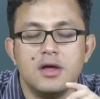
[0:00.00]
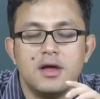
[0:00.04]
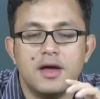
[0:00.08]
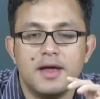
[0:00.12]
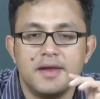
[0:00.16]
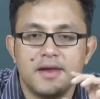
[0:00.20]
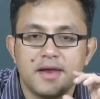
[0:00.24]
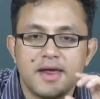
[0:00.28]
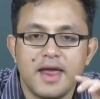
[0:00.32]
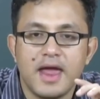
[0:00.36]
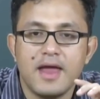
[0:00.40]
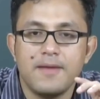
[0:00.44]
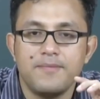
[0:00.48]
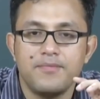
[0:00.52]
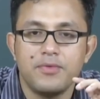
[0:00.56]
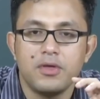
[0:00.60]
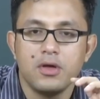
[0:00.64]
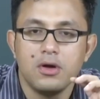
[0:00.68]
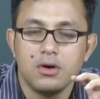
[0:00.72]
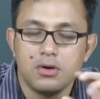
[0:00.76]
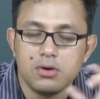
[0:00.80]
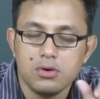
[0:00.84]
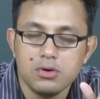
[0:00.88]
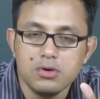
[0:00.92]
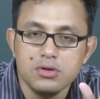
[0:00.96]
And again,
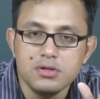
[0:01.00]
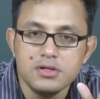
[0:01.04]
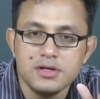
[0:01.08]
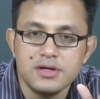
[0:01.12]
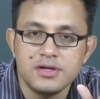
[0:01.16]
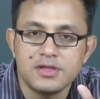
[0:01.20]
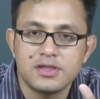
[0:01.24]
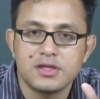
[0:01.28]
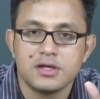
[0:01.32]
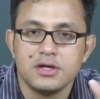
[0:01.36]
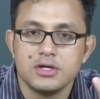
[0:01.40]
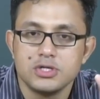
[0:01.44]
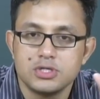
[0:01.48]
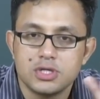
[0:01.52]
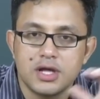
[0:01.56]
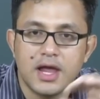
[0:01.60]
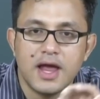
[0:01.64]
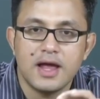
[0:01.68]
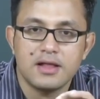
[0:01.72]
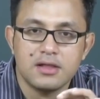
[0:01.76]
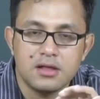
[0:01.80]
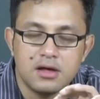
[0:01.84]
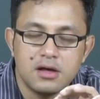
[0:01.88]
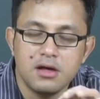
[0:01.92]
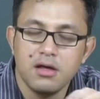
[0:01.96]
all this
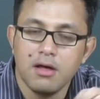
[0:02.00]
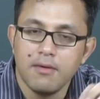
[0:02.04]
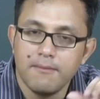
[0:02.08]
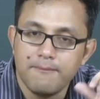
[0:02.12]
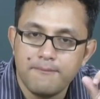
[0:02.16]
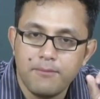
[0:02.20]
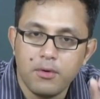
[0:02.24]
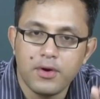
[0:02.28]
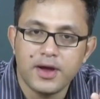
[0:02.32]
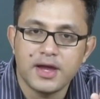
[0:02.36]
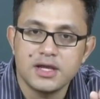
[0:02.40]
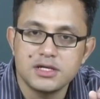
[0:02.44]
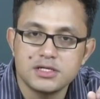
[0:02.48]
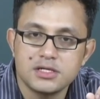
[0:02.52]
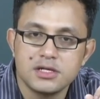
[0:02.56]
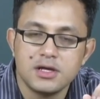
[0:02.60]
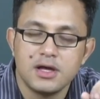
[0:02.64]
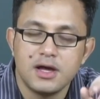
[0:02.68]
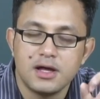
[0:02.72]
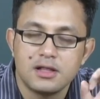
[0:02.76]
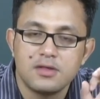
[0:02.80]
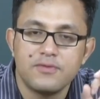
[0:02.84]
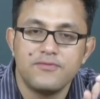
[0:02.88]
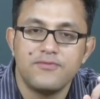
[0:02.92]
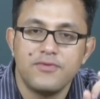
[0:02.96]
together point
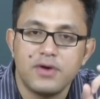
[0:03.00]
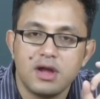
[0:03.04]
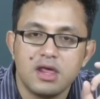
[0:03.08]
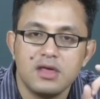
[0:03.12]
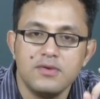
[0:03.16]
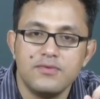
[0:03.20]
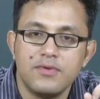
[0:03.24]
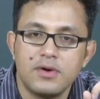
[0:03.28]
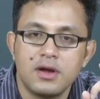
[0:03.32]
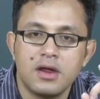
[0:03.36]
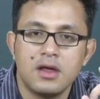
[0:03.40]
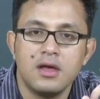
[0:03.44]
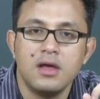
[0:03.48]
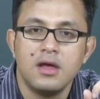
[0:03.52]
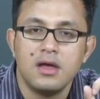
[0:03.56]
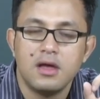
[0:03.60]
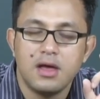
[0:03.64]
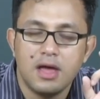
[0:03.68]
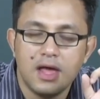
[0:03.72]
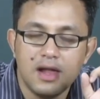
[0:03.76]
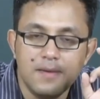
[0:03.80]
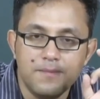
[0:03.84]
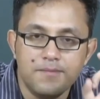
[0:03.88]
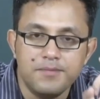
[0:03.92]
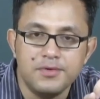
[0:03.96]
at the very, very
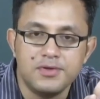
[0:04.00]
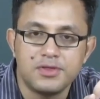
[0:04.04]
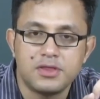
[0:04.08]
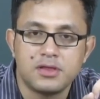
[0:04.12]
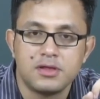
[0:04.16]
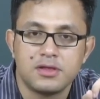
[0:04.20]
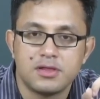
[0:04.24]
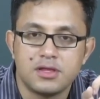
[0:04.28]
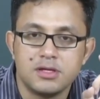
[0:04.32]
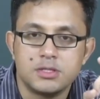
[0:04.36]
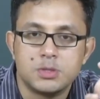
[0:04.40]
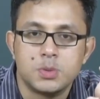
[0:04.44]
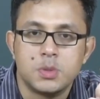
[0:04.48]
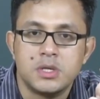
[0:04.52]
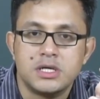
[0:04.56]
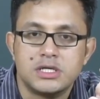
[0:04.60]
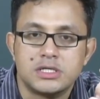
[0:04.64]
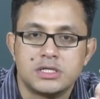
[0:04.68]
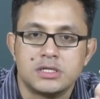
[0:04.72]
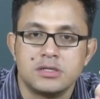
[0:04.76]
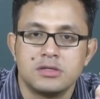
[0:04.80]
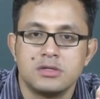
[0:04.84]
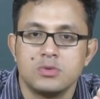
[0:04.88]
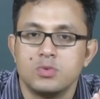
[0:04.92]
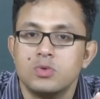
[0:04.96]
helpless
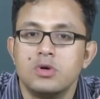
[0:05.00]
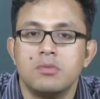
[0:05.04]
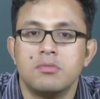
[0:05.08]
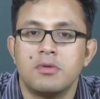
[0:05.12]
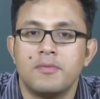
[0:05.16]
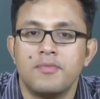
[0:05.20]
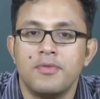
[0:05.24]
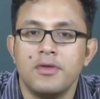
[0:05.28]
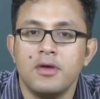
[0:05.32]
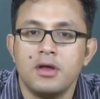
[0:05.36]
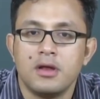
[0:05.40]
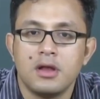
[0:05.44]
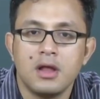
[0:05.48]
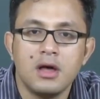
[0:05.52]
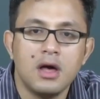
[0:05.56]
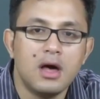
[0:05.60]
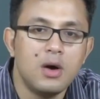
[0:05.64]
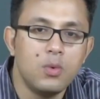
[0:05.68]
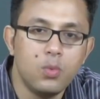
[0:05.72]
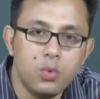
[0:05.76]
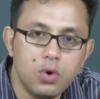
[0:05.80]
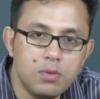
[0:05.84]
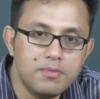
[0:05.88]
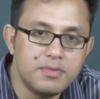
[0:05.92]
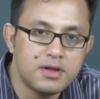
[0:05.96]
situation of the woman. Now, a
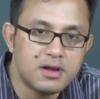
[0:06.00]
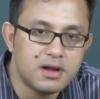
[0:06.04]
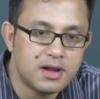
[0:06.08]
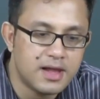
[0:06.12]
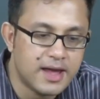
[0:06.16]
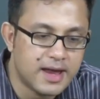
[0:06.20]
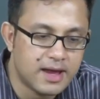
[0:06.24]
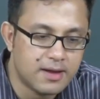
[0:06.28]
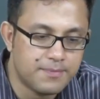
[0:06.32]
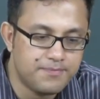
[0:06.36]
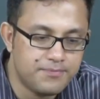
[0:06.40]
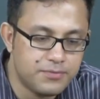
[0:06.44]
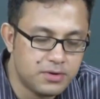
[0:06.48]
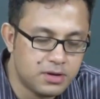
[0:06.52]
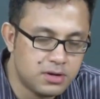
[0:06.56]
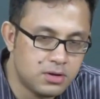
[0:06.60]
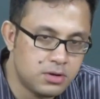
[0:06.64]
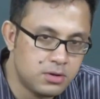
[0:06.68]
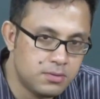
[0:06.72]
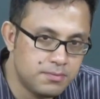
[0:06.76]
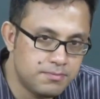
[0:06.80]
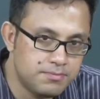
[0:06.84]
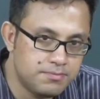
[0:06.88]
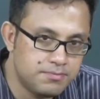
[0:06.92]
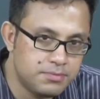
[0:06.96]
woman like, you
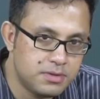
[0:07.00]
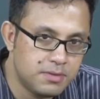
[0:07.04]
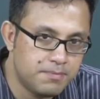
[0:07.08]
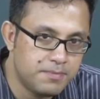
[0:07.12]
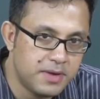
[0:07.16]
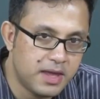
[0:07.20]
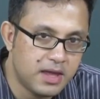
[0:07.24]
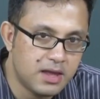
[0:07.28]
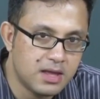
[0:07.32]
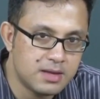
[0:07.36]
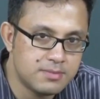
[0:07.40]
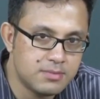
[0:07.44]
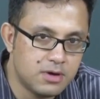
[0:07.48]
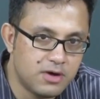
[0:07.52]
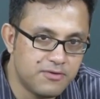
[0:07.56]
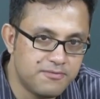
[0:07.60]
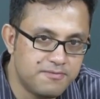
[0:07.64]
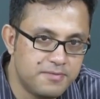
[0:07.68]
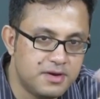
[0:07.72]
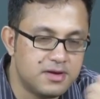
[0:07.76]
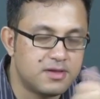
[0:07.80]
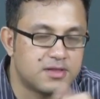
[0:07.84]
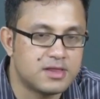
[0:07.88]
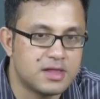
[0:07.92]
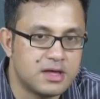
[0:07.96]
know, the Begum of
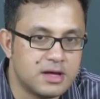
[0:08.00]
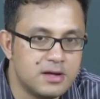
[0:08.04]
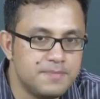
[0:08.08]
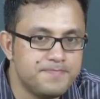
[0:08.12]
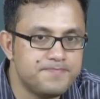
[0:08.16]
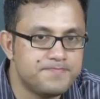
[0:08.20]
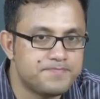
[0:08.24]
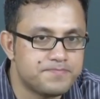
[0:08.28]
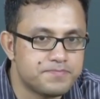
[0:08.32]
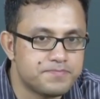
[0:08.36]
Mirza,